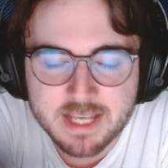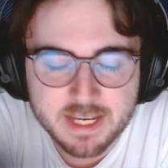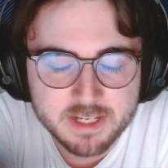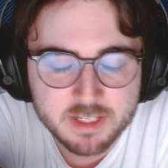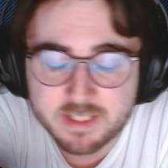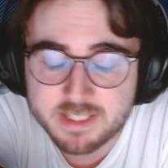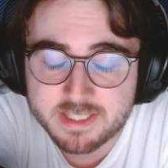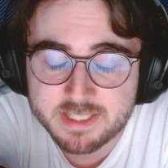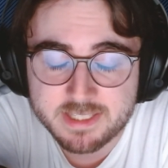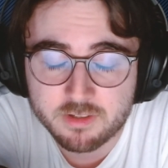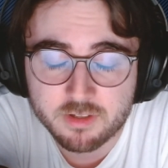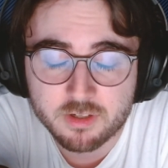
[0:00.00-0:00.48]
I
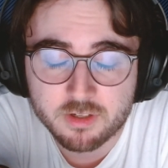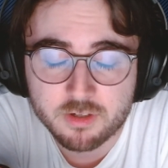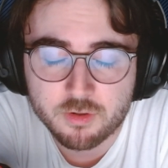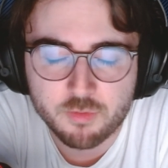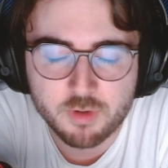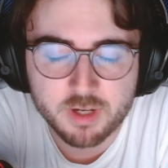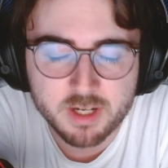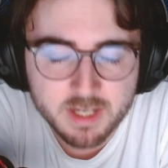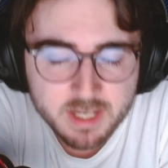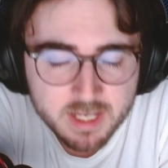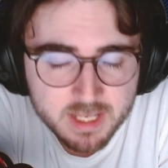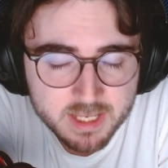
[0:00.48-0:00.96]
still don't know
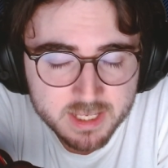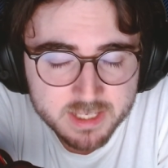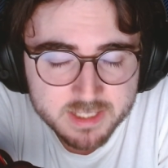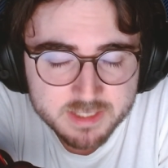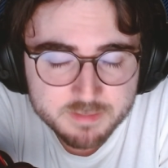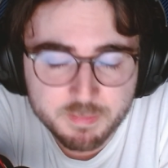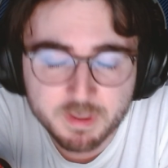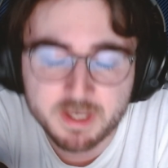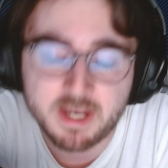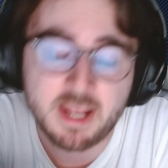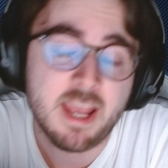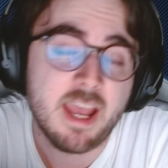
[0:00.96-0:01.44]
what it
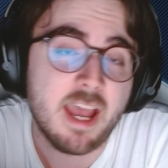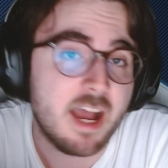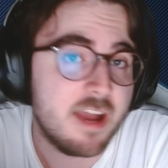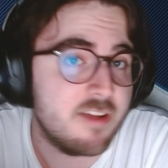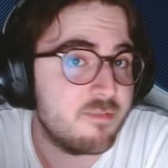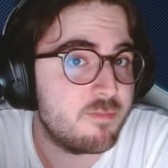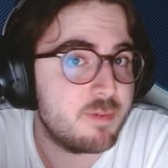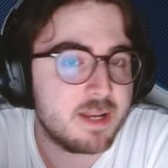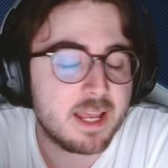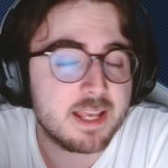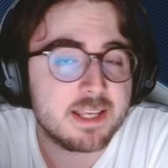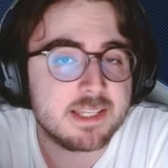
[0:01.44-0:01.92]
is, but
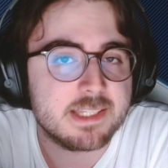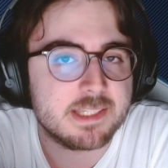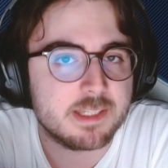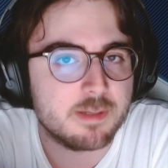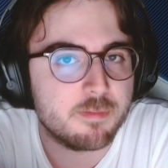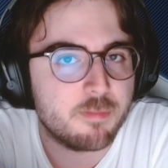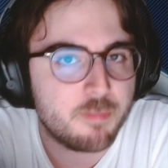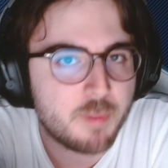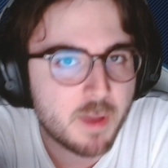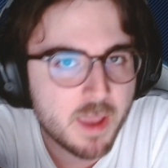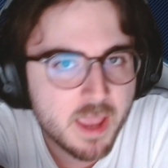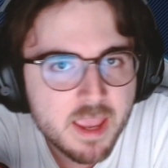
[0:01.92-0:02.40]
I've been asked
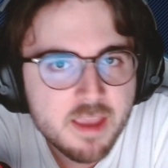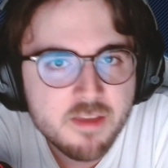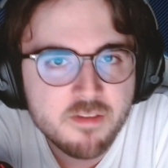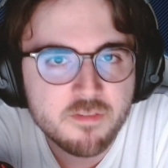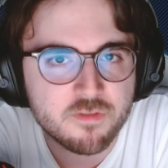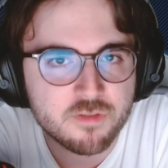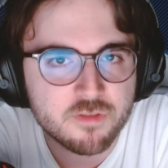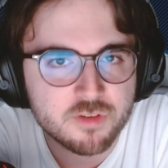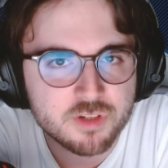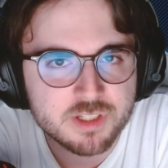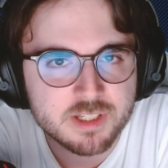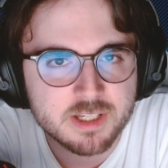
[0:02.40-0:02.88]
to pay
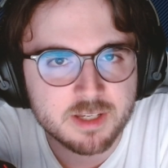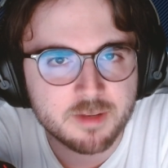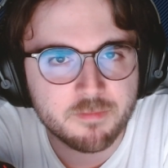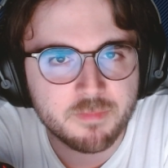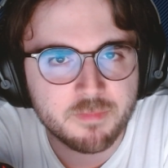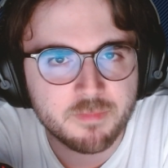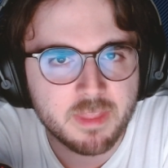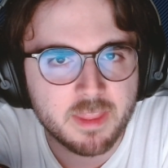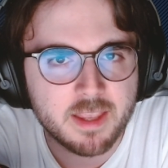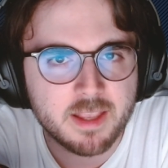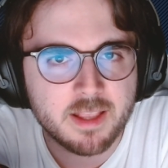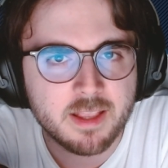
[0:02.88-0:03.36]
for
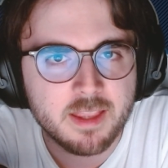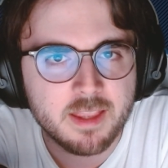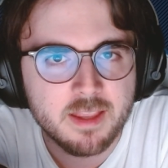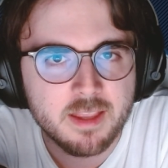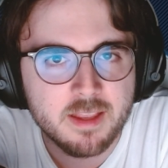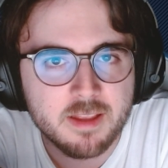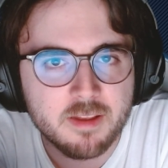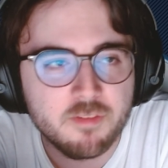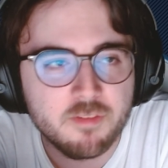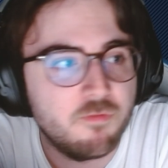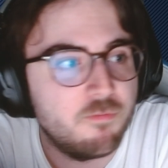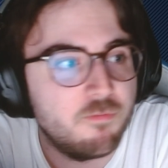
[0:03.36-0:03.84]
something
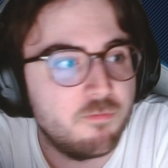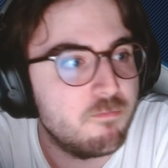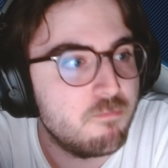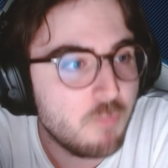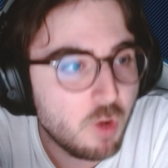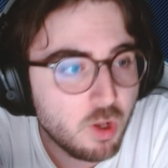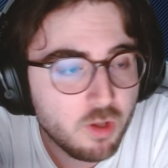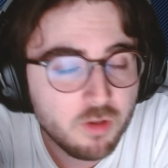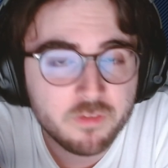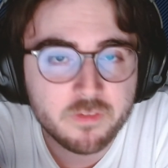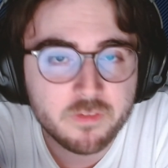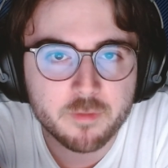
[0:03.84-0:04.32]

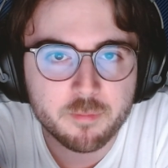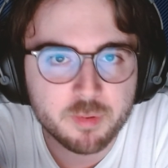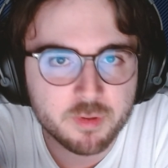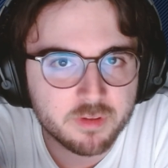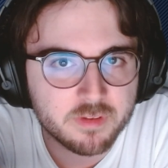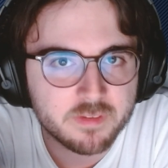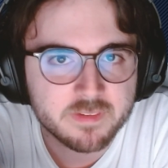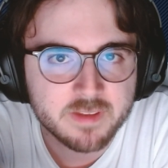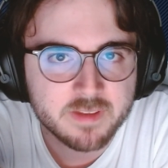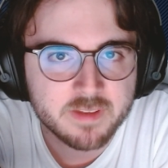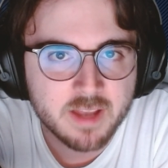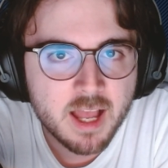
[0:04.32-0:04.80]

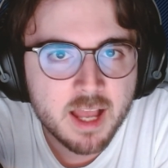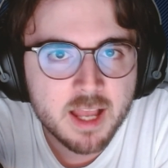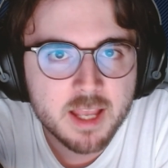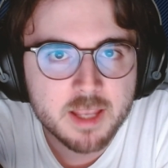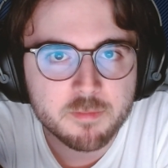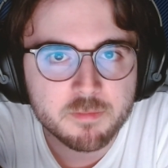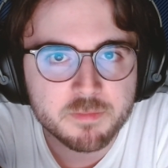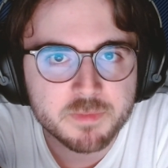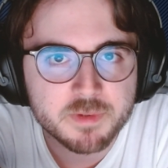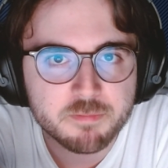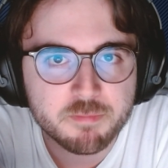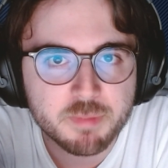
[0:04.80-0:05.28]
multiple
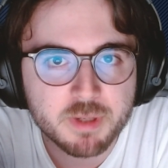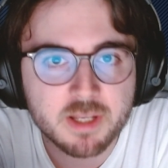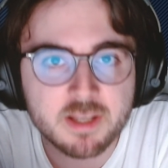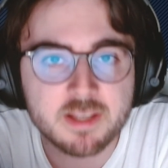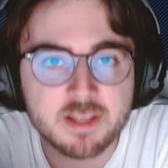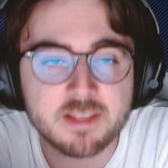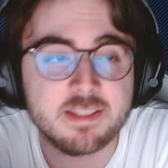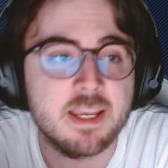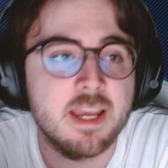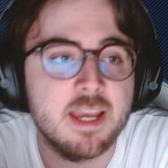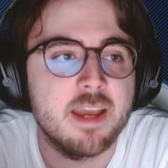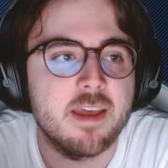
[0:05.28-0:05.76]
times
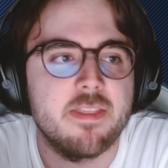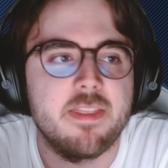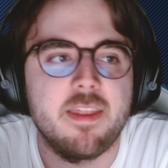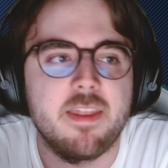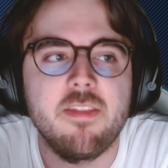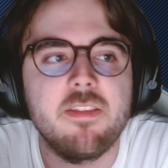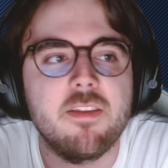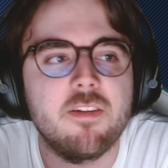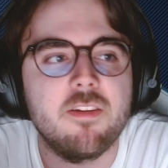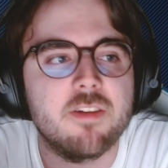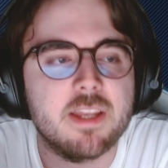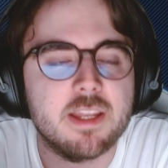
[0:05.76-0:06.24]
because
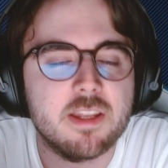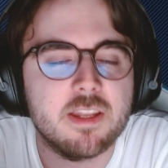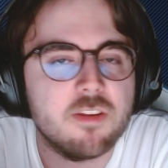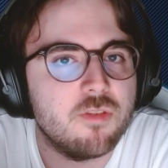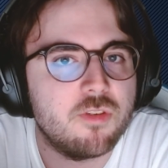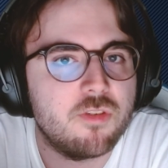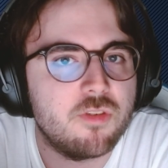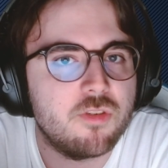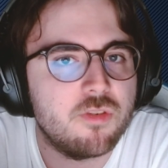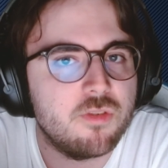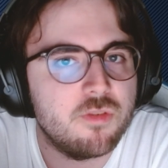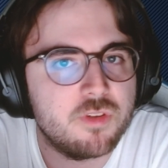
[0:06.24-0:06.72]
then they'll get
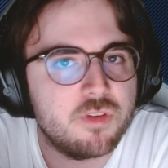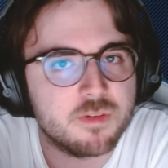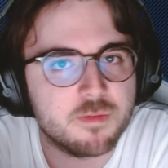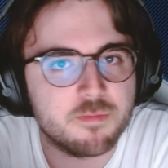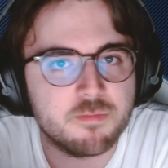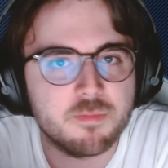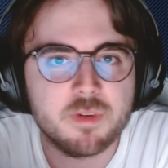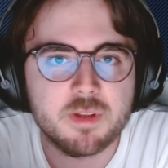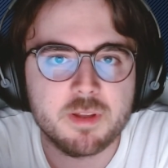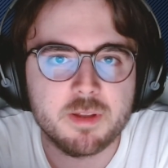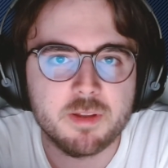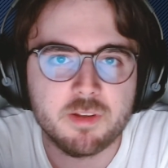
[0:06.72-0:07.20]
you through
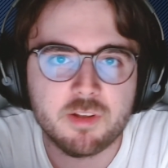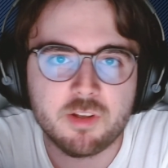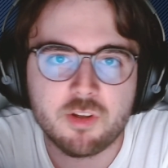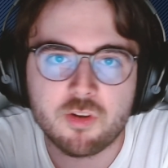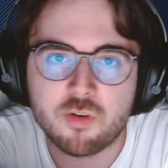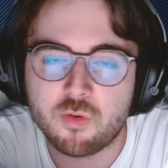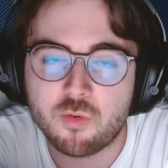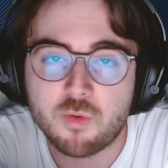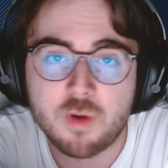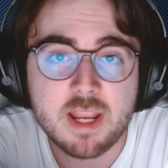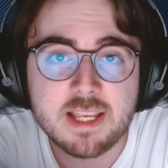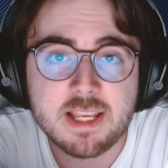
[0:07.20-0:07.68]
some
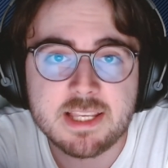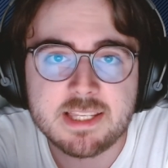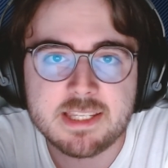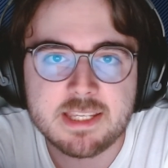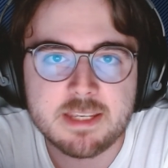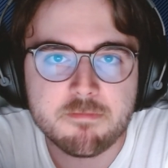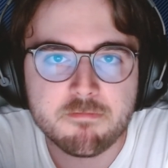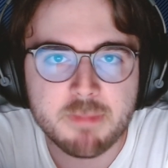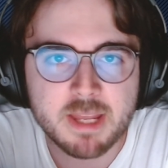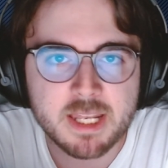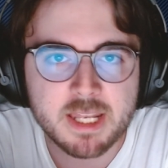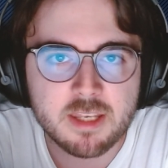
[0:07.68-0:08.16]

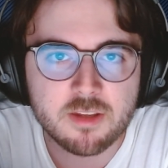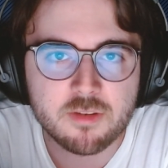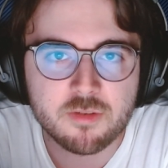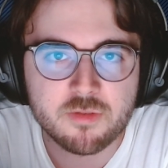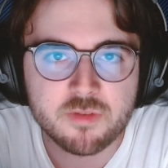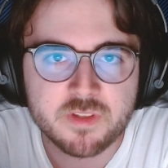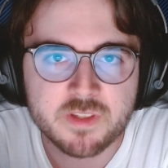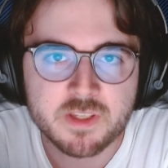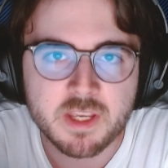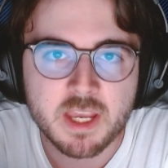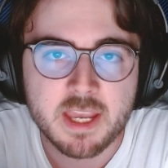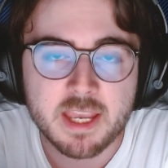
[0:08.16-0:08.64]
crazy
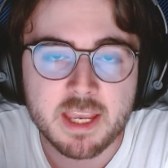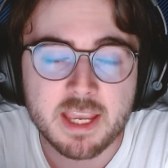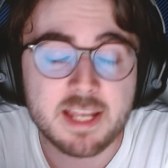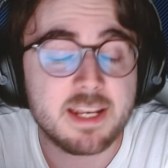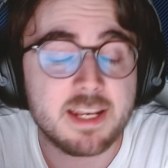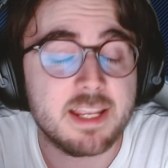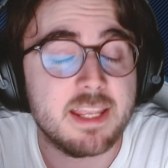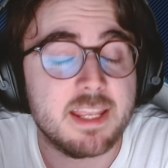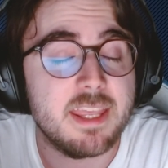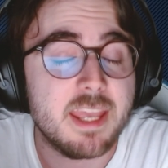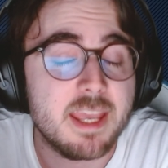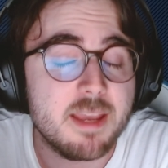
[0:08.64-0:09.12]
menus
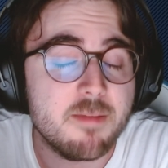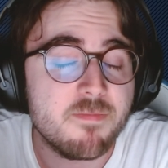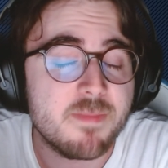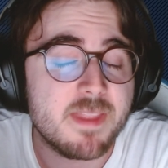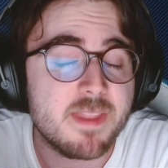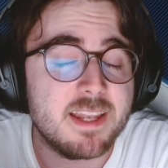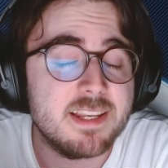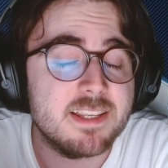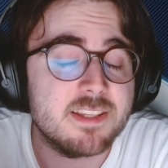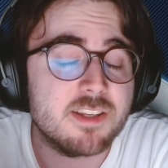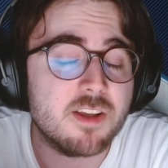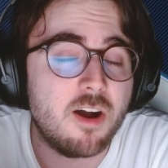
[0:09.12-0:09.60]
in a game
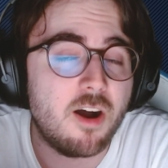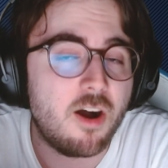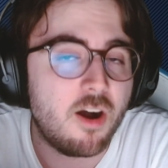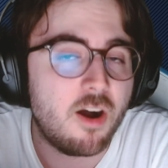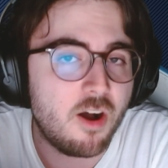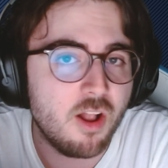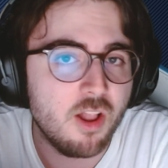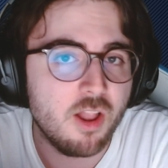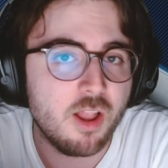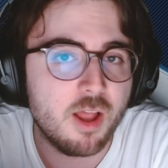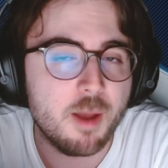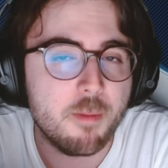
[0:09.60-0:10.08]
that is
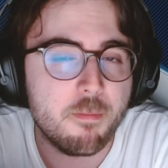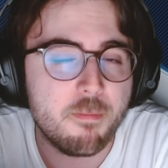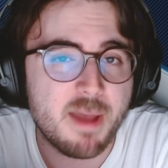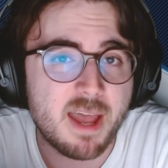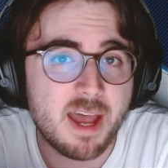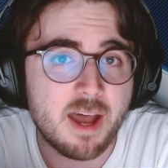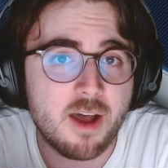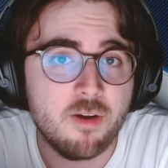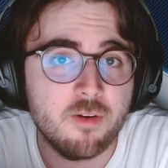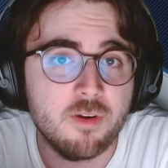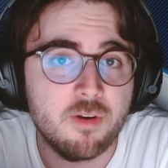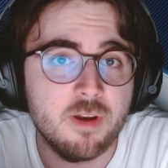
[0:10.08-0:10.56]
all
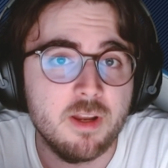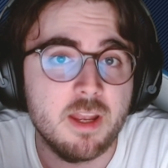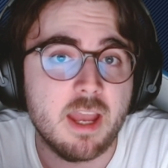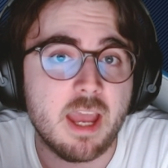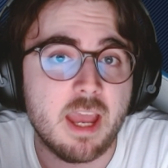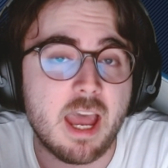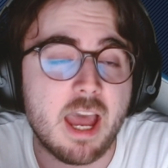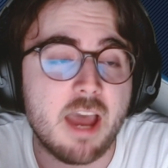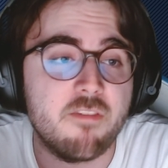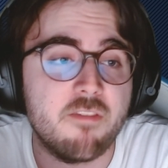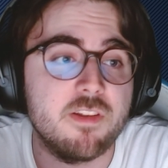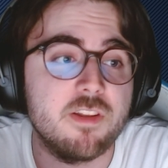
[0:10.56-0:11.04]
about
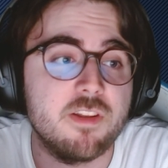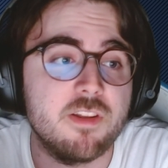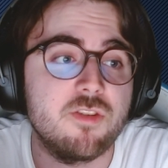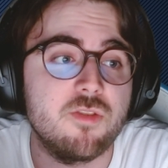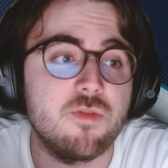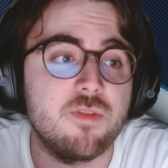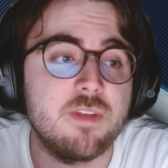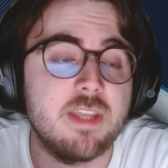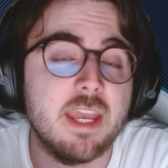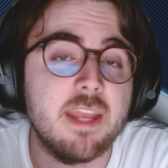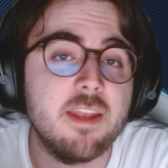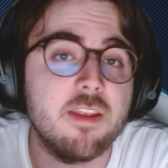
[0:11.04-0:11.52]
having
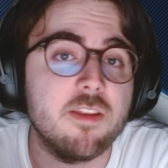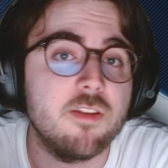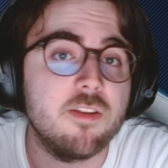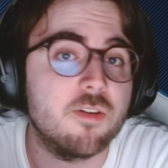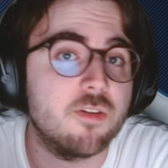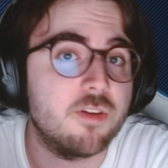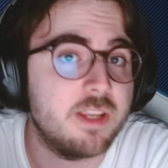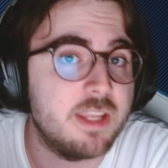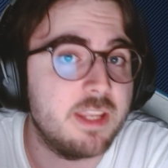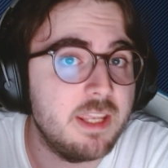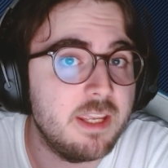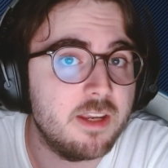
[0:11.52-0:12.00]
to get
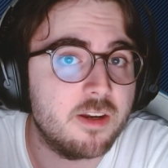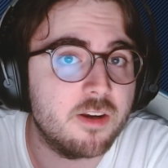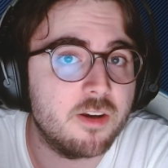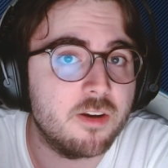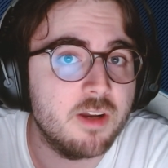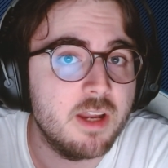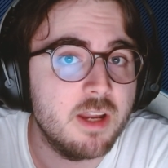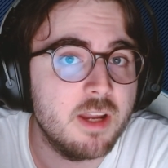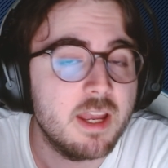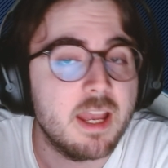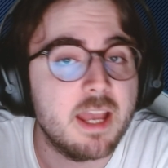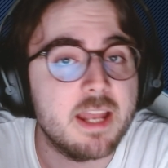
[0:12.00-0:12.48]
your
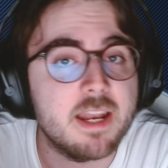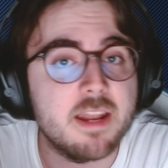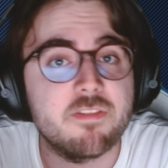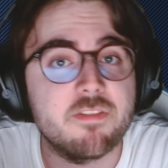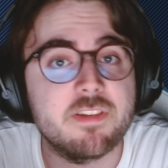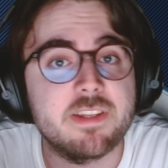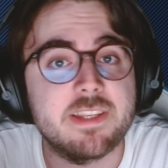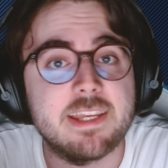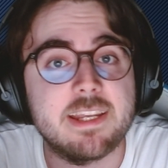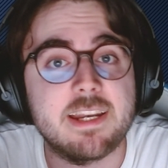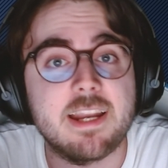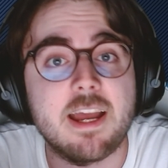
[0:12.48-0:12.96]
gear and
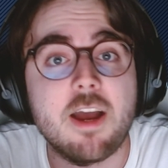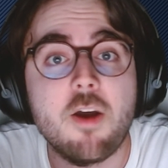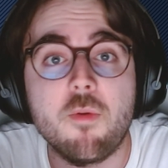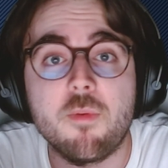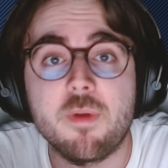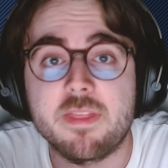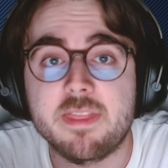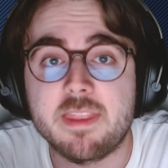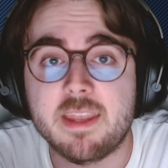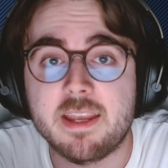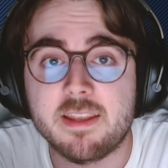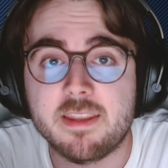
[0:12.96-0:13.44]
having to get
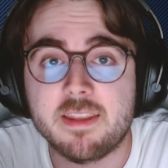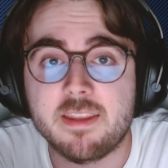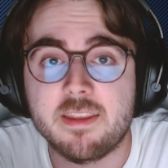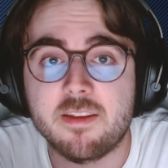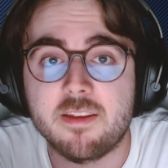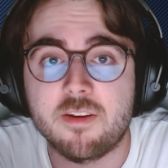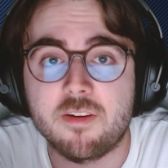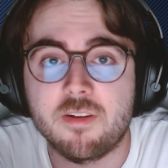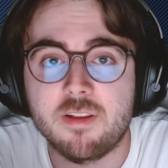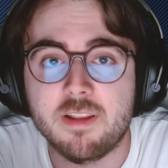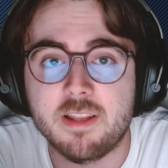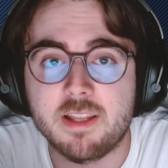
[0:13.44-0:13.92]
out with that gear.